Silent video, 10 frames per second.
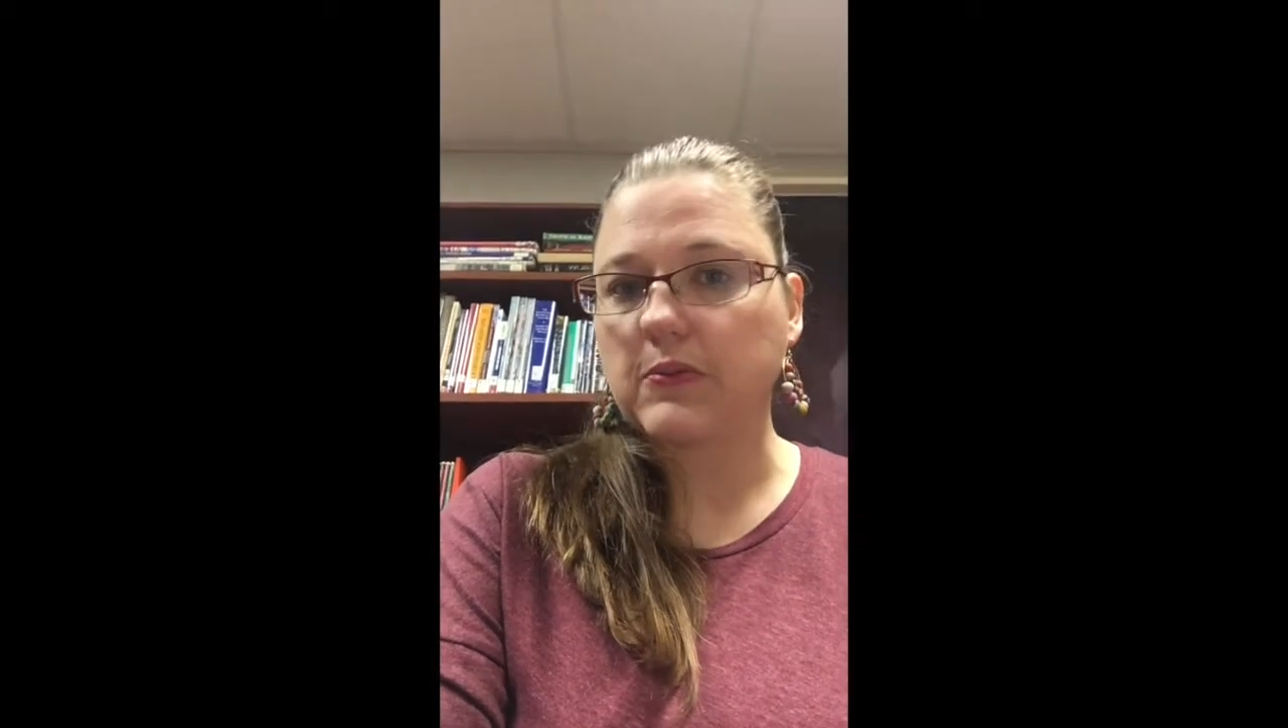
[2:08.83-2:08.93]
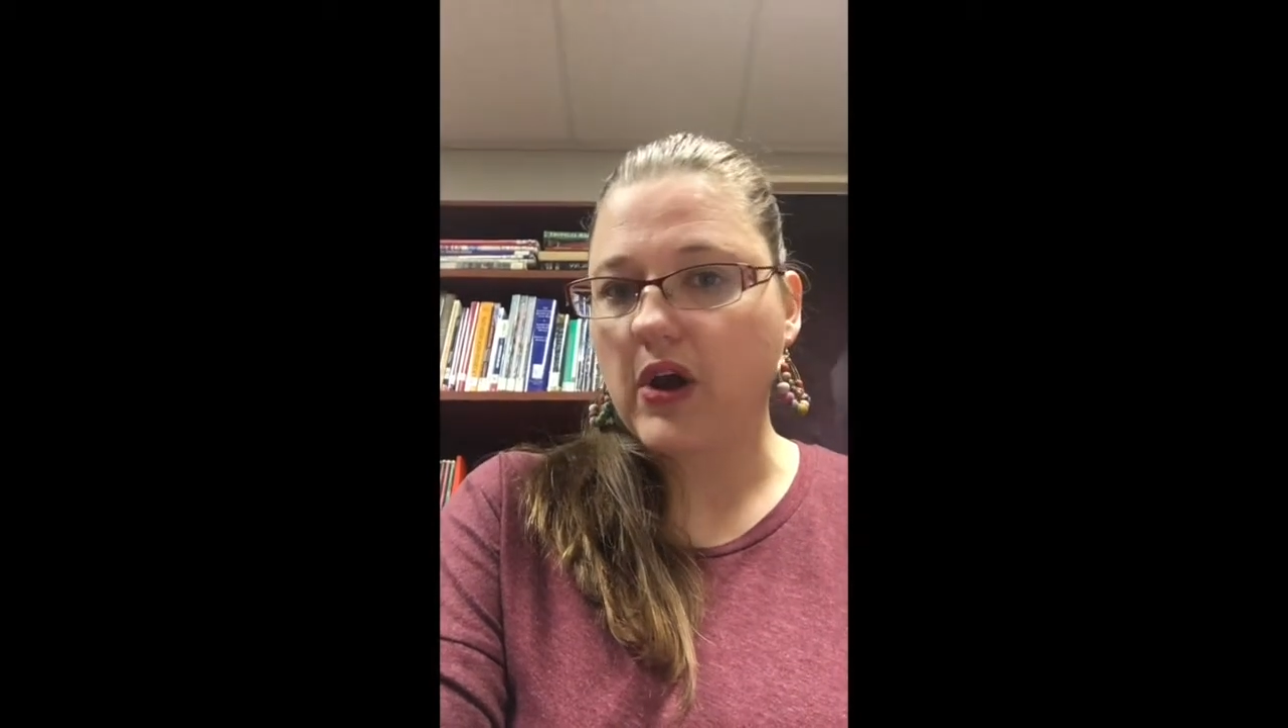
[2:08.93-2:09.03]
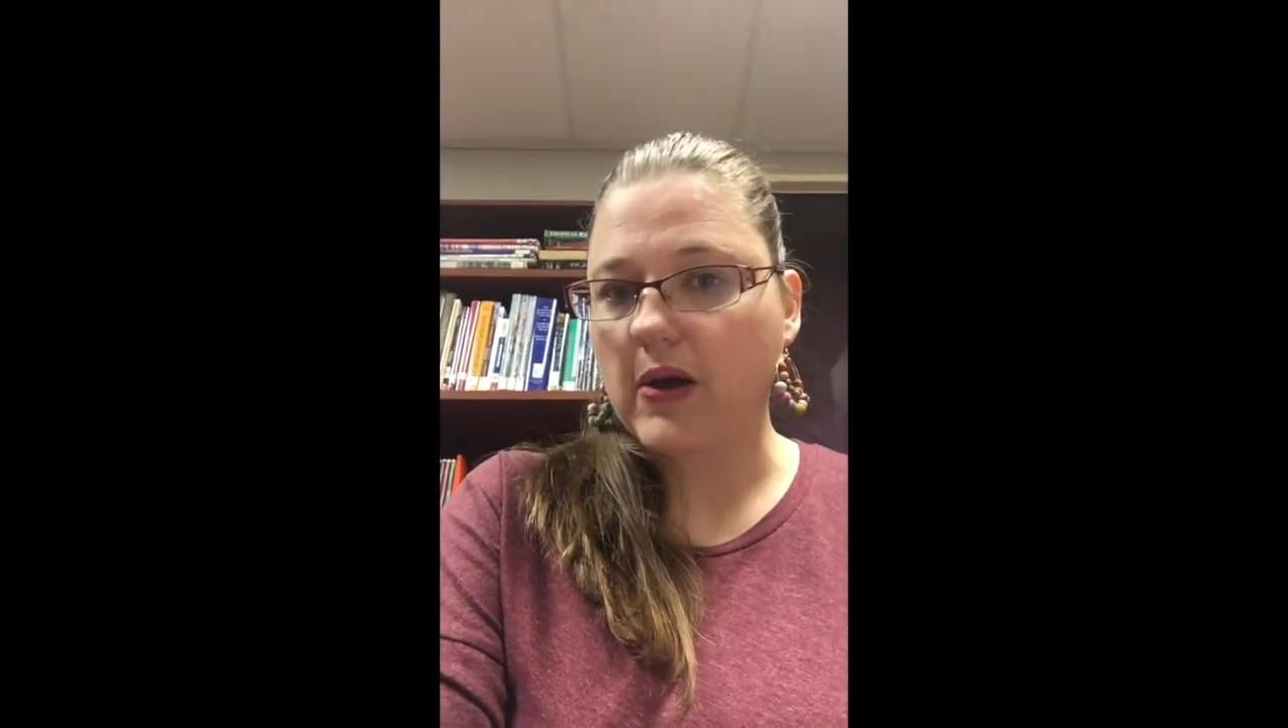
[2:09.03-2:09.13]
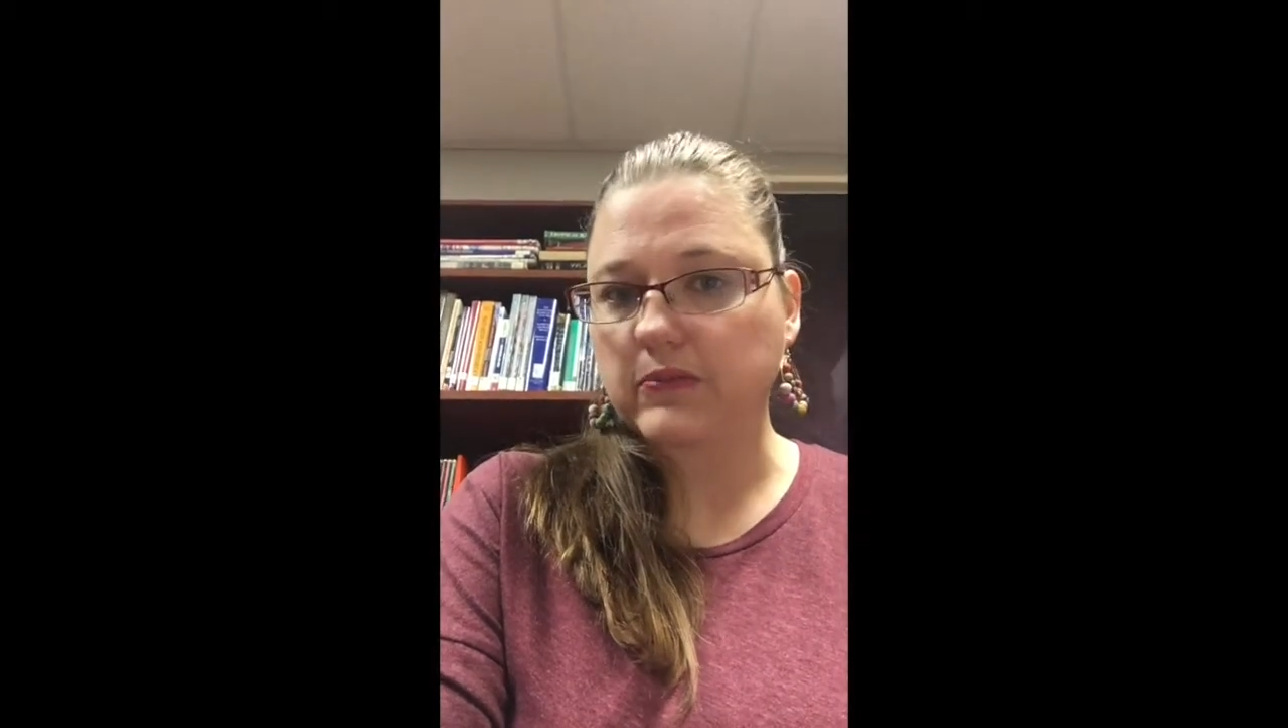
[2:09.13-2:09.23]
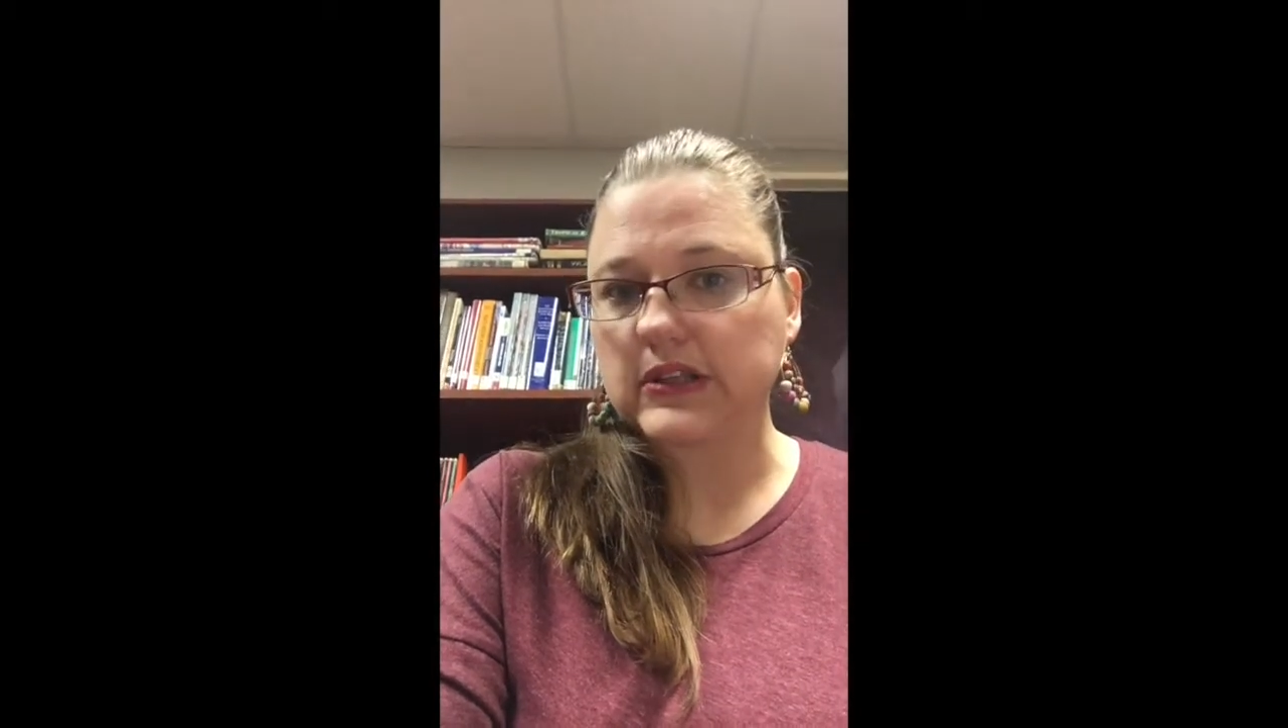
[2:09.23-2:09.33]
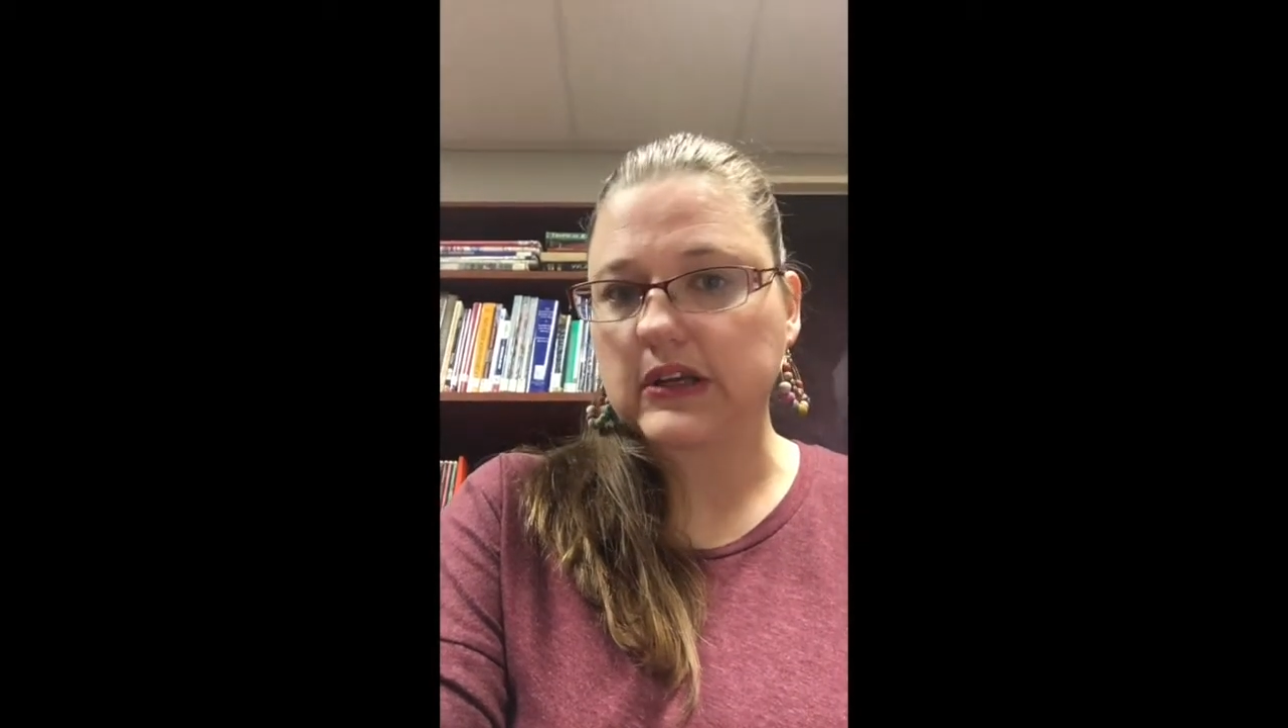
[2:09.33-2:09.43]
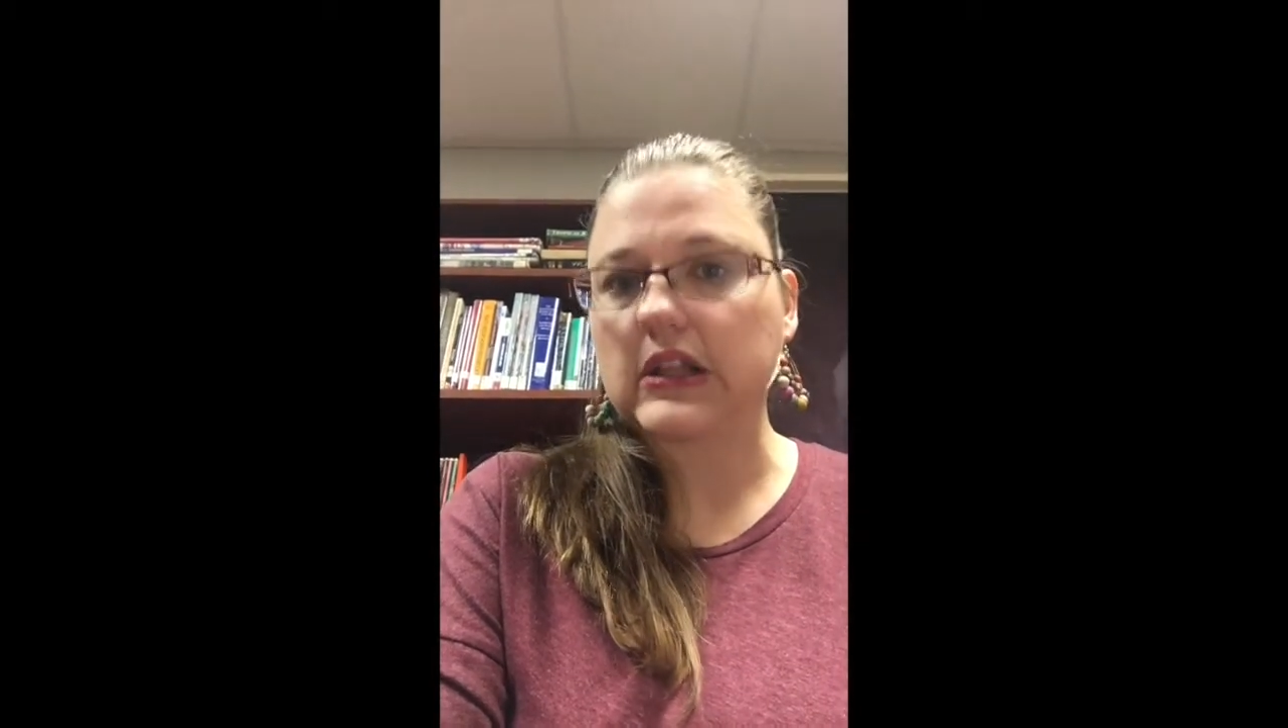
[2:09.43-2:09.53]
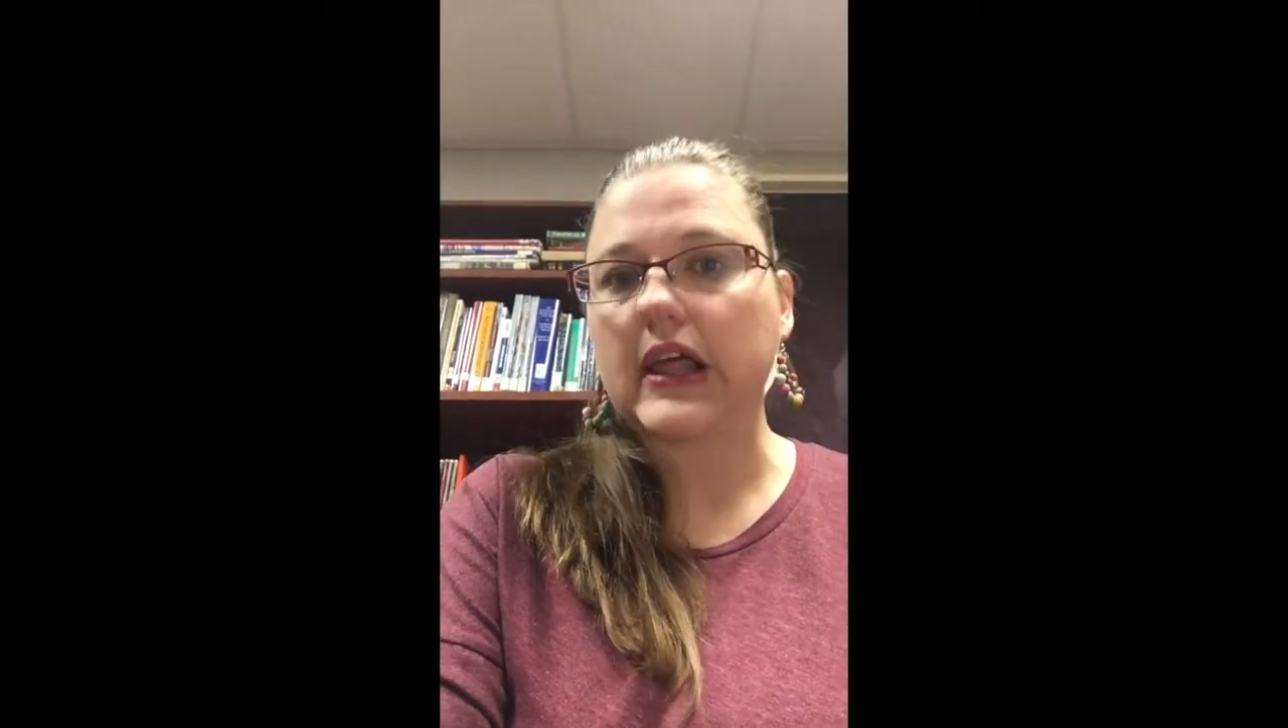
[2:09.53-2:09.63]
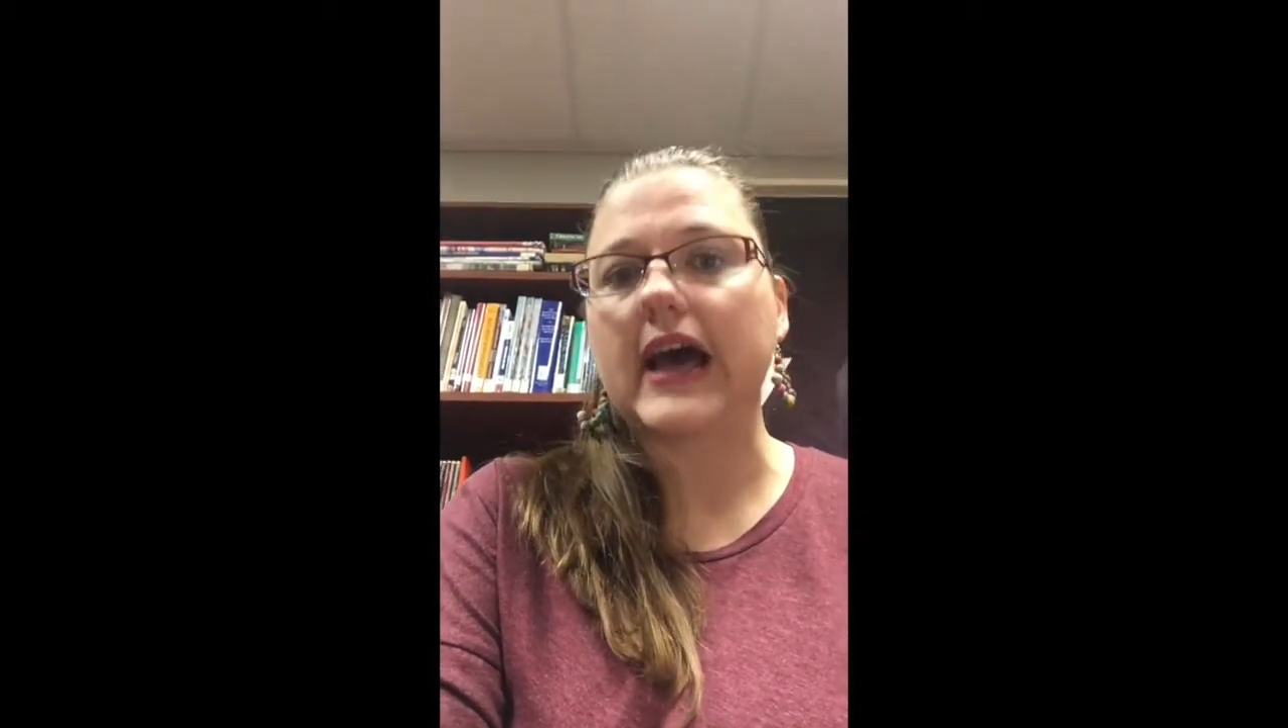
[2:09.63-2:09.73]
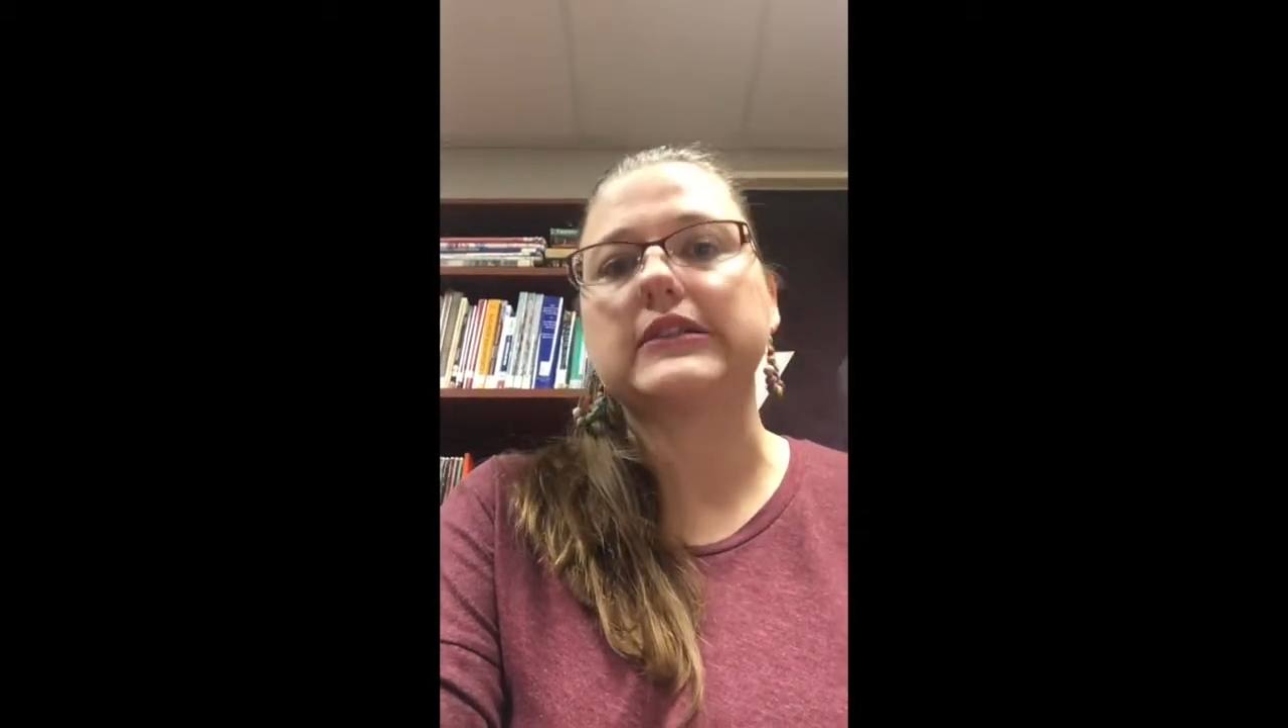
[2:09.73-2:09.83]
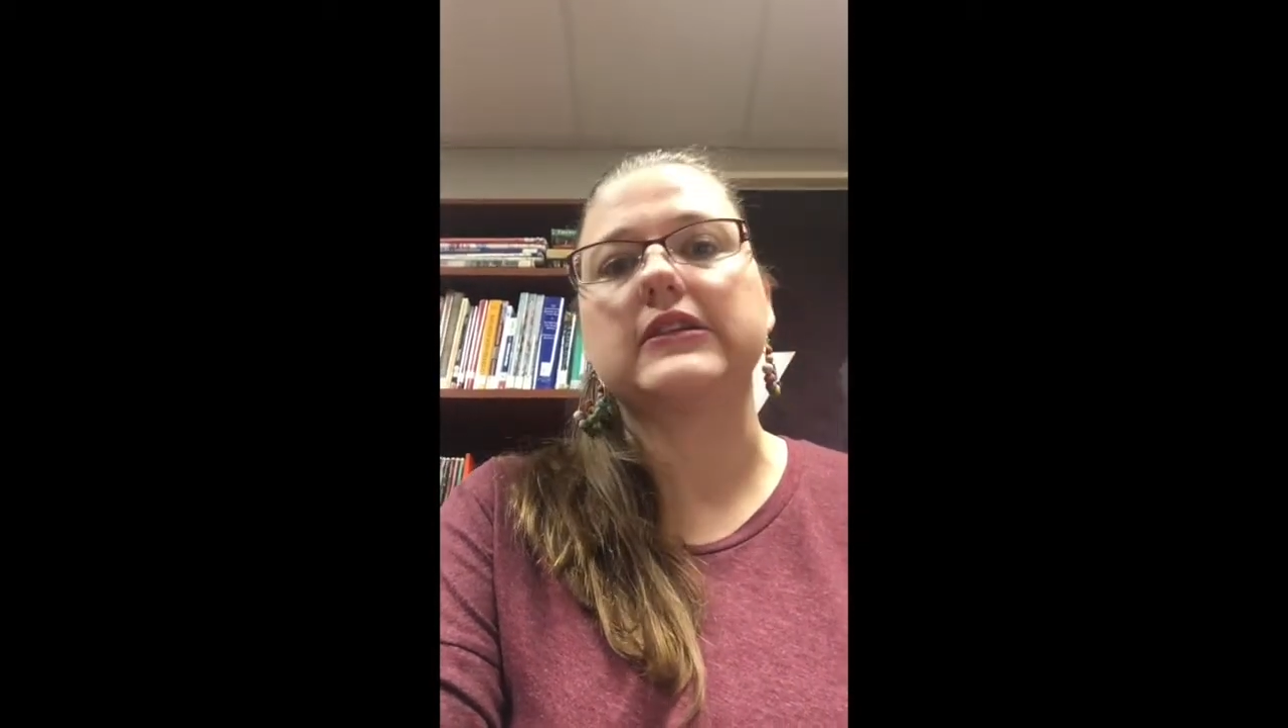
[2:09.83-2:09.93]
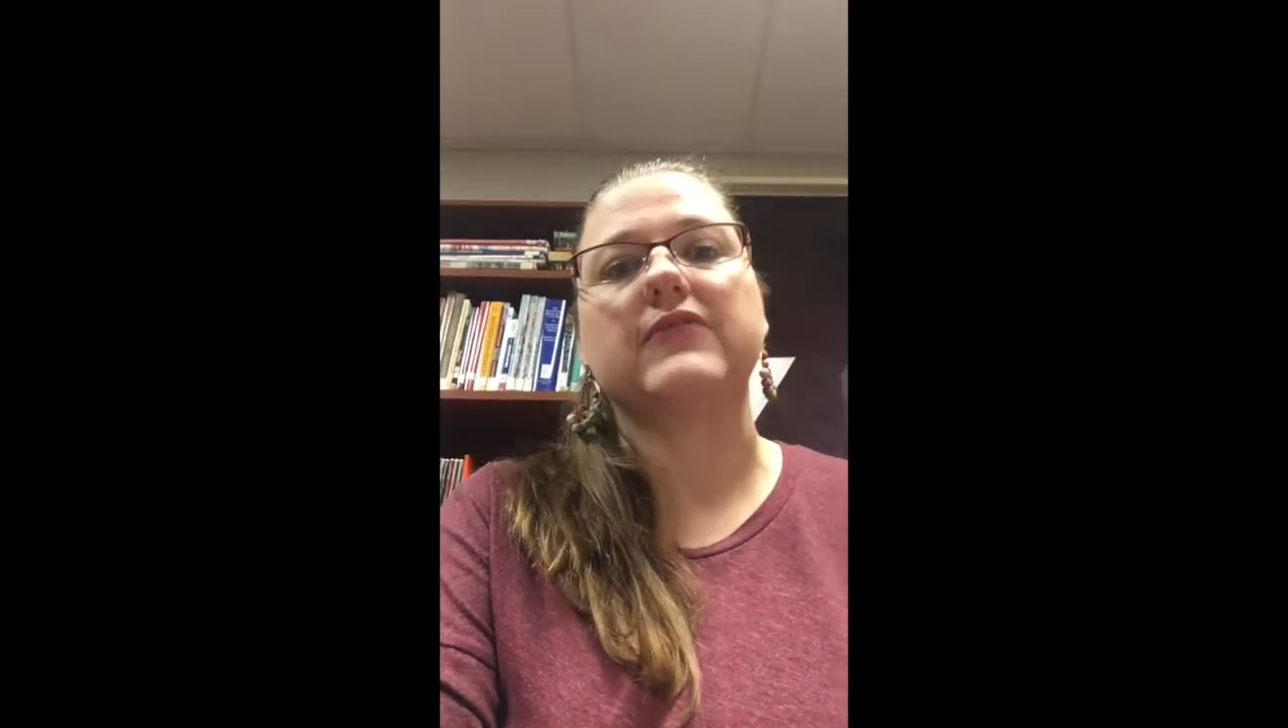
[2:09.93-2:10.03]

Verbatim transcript: problems in class,